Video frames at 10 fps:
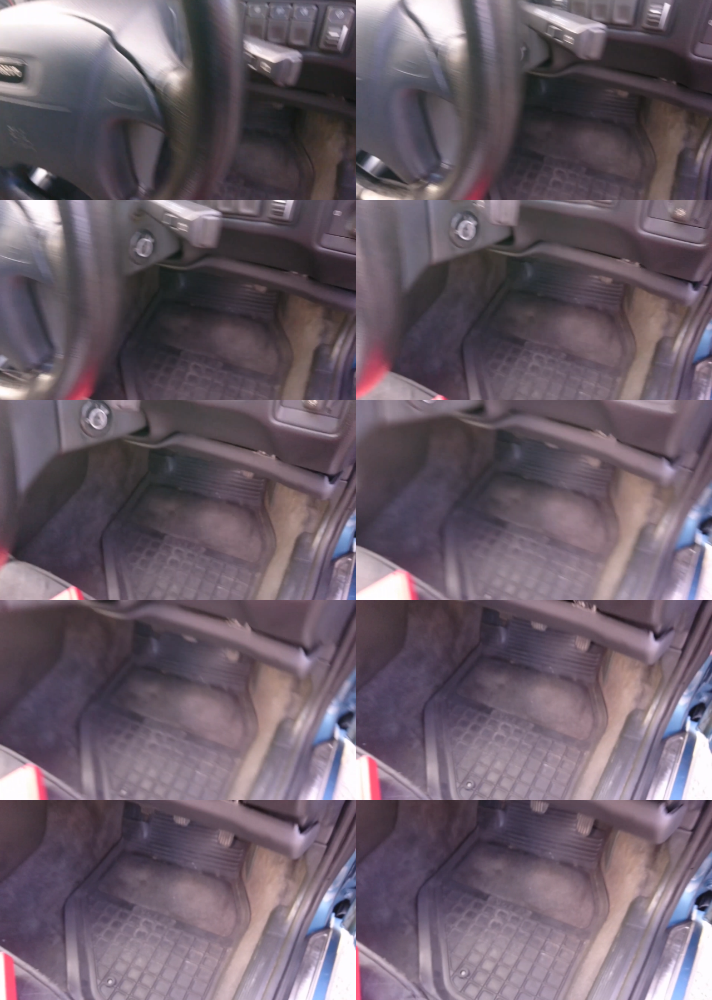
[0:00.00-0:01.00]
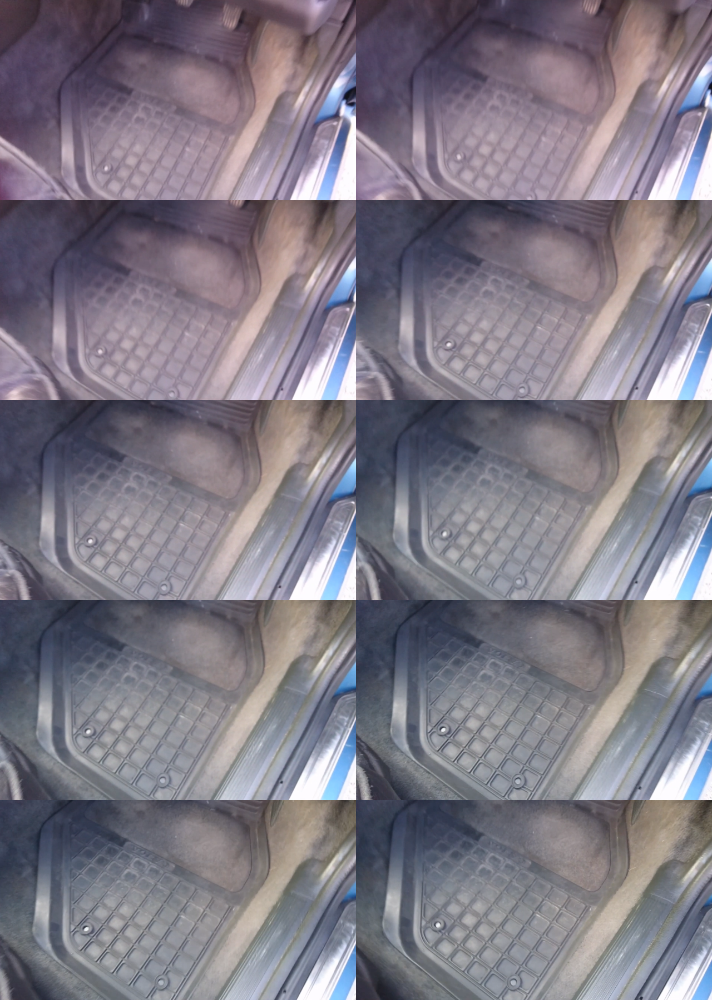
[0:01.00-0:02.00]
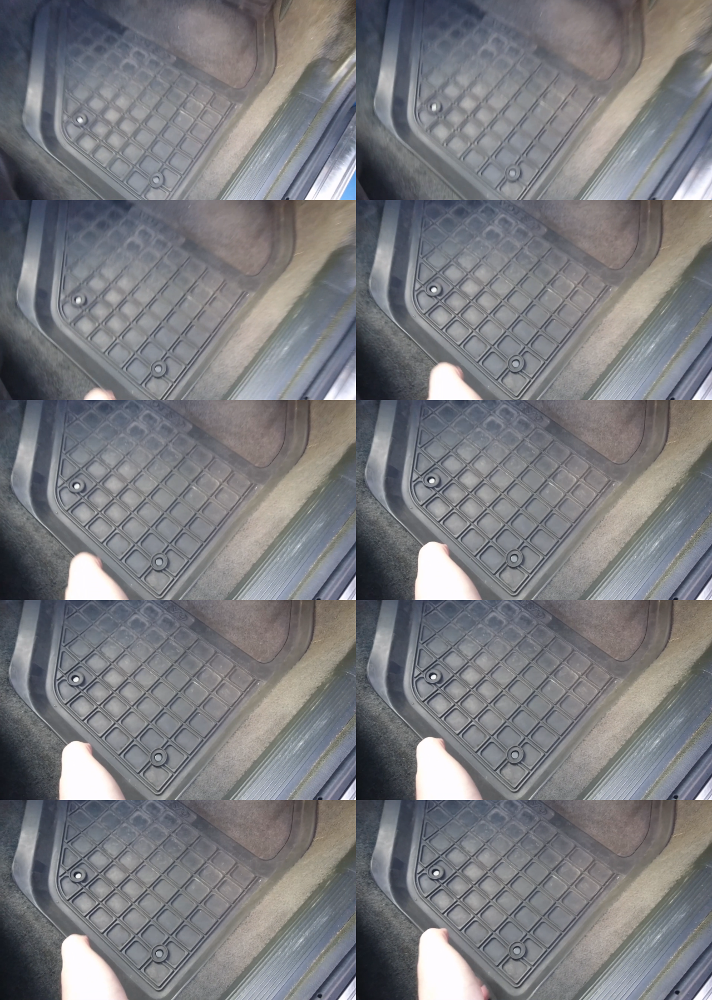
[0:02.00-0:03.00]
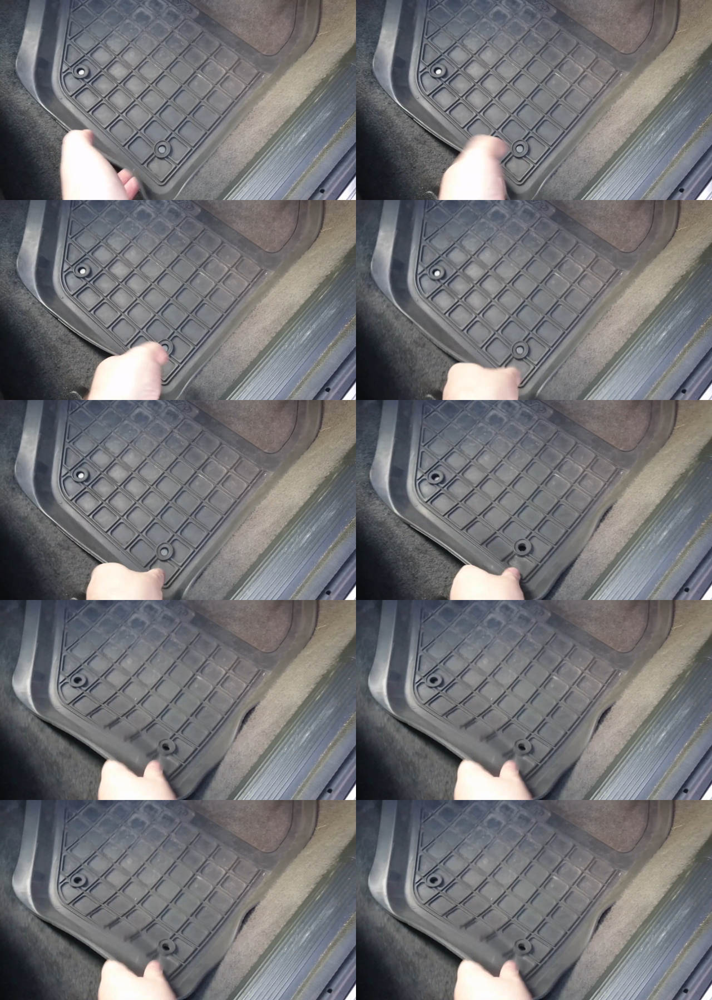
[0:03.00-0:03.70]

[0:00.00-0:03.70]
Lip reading: Nobody's mouth can be seen.